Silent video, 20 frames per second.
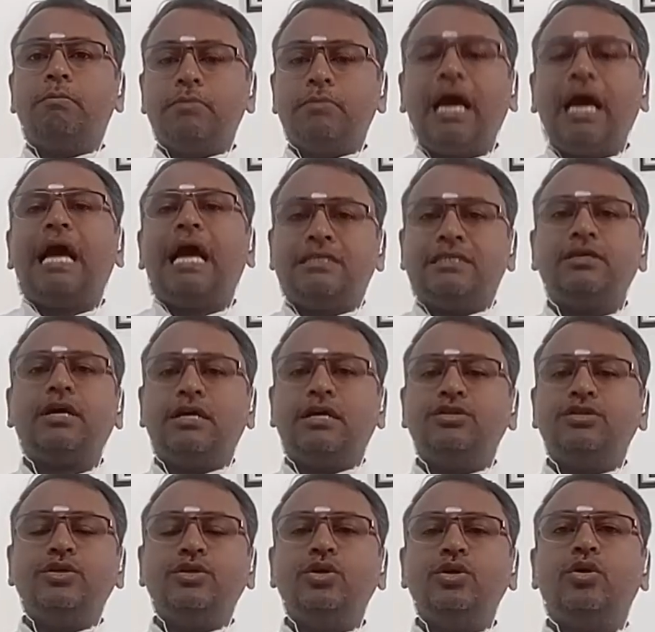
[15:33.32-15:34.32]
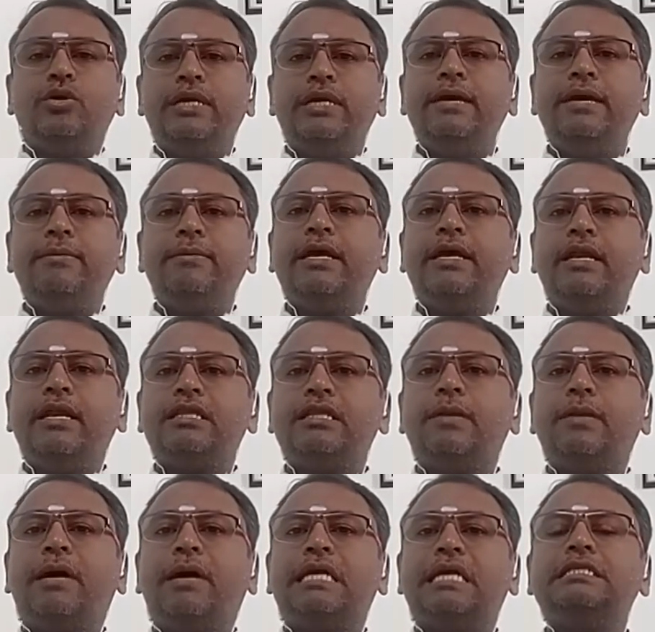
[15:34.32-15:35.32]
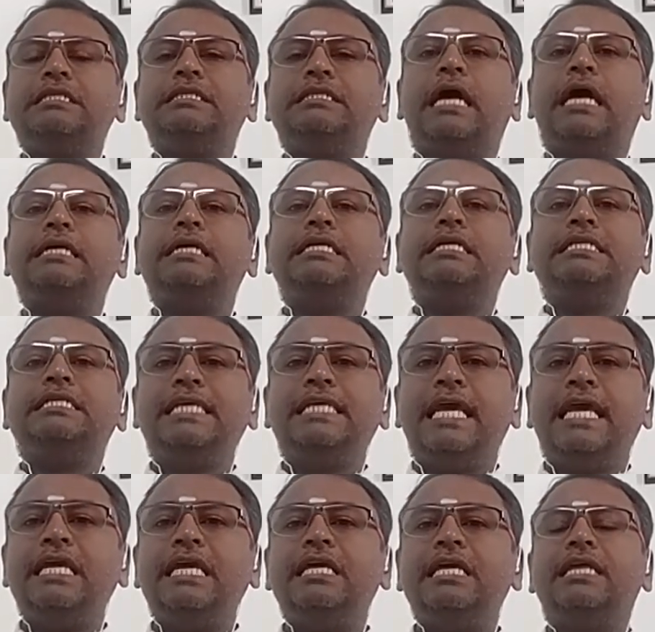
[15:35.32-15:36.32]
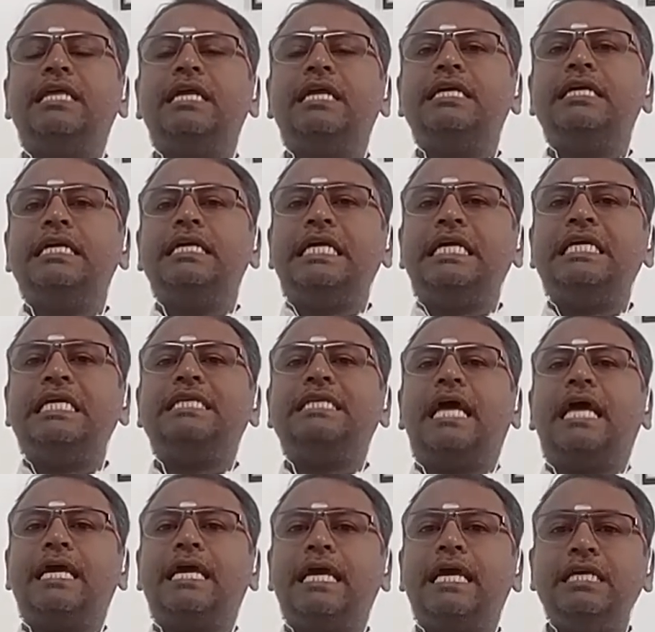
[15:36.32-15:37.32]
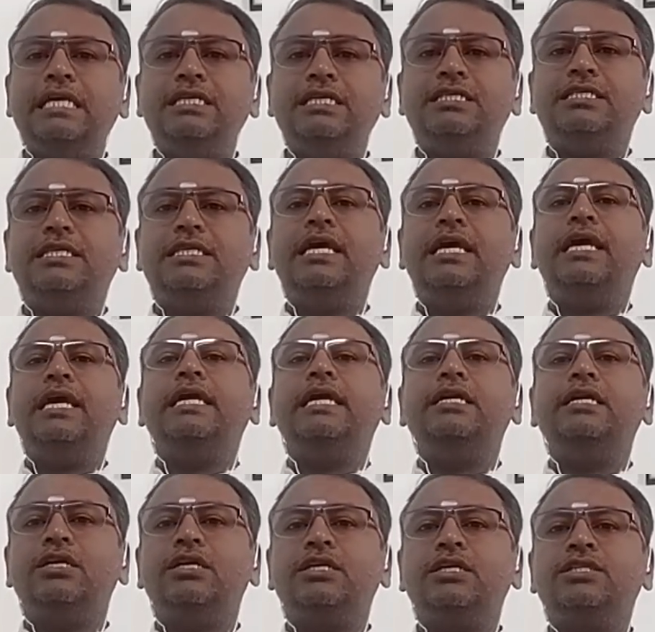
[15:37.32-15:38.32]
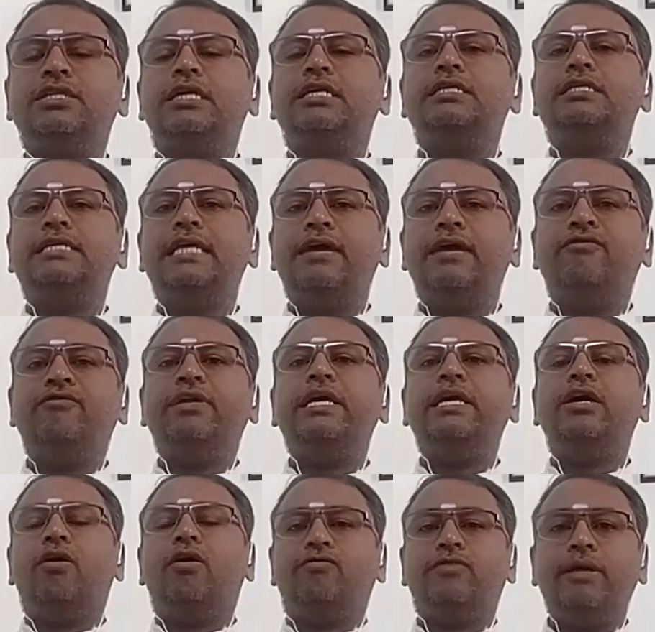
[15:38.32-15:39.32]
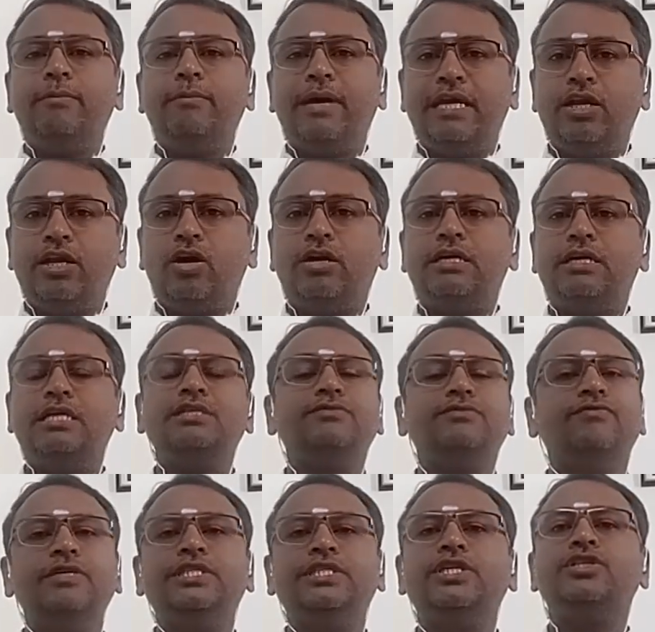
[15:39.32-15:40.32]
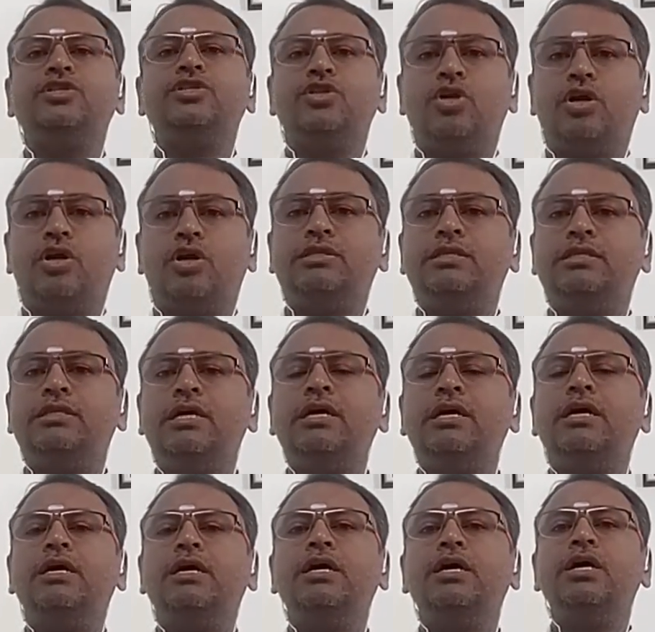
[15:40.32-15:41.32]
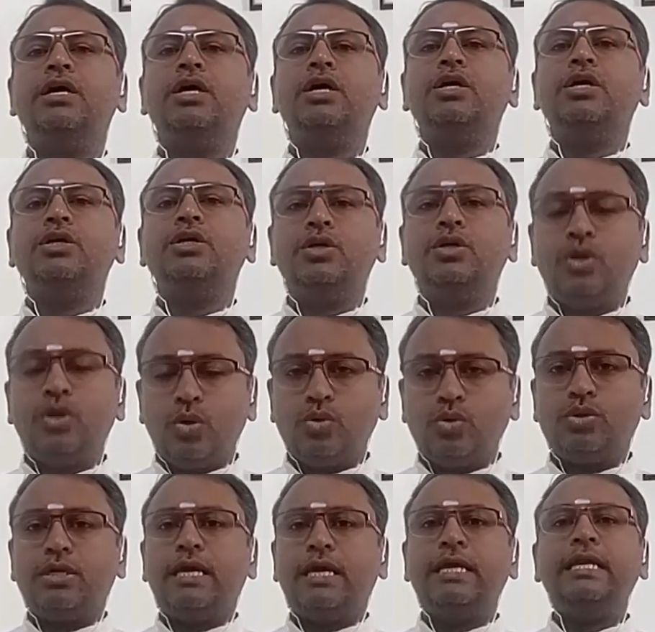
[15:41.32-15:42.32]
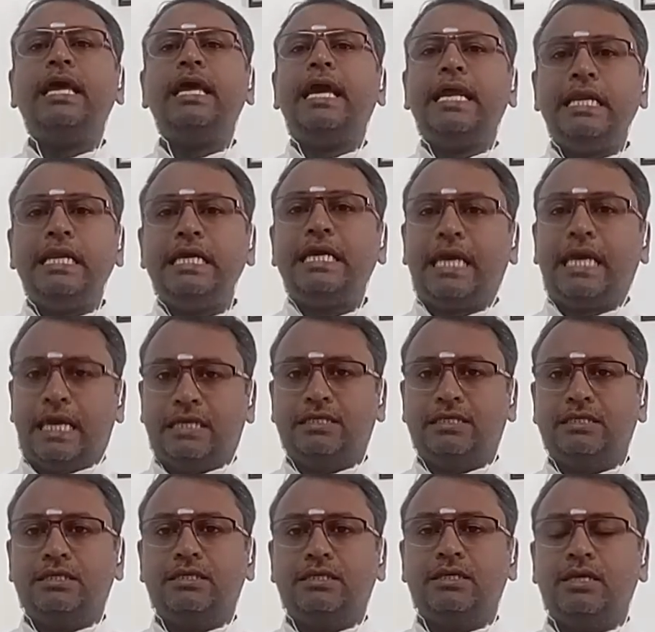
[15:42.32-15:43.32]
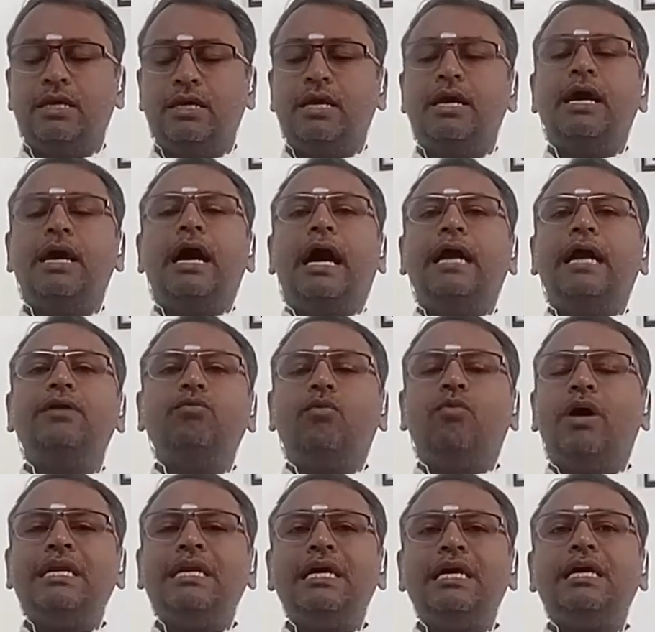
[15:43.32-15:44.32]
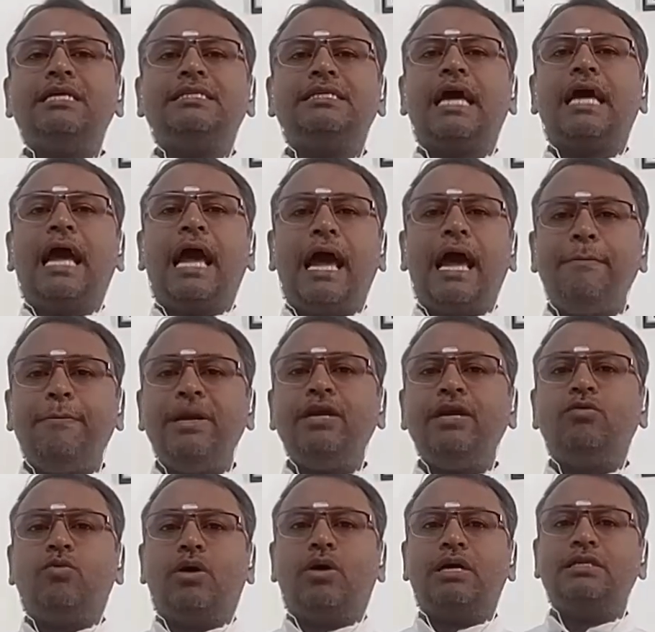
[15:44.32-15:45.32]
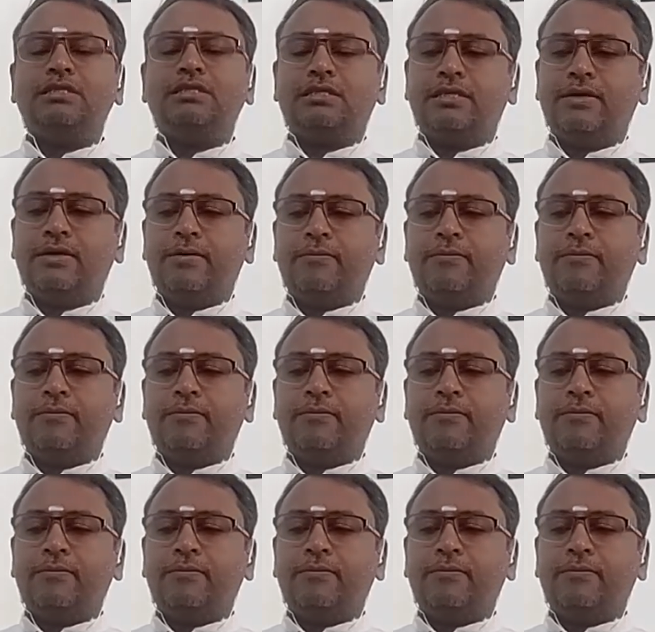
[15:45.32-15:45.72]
as you know, DMK and other parties started saying that it is against the interest and safety of the minorities, which is not the truth in any case. And what has happened was,